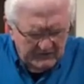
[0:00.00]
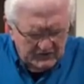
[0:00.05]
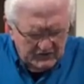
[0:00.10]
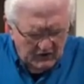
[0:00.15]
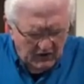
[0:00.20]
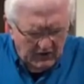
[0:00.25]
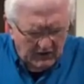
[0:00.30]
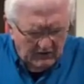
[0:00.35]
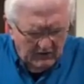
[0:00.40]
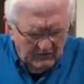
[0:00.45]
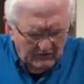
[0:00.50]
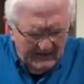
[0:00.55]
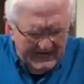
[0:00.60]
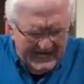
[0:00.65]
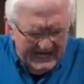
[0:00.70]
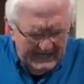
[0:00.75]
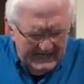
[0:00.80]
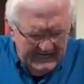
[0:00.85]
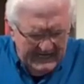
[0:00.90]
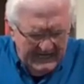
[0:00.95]
struggle
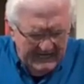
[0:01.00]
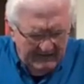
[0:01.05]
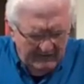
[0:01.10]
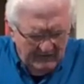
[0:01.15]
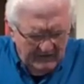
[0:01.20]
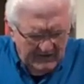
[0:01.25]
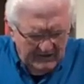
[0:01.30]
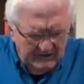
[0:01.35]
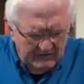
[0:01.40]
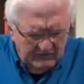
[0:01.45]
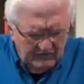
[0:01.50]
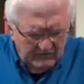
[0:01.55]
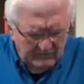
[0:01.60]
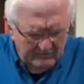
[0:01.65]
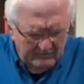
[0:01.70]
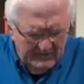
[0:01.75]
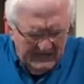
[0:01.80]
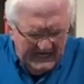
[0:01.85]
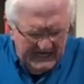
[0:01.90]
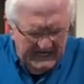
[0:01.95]
right now with
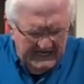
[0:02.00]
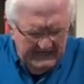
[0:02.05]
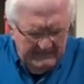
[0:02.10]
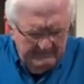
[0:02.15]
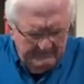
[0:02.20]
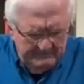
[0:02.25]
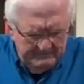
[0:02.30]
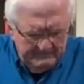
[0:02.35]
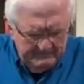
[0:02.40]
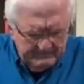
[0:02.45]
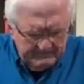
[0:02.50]
some pain.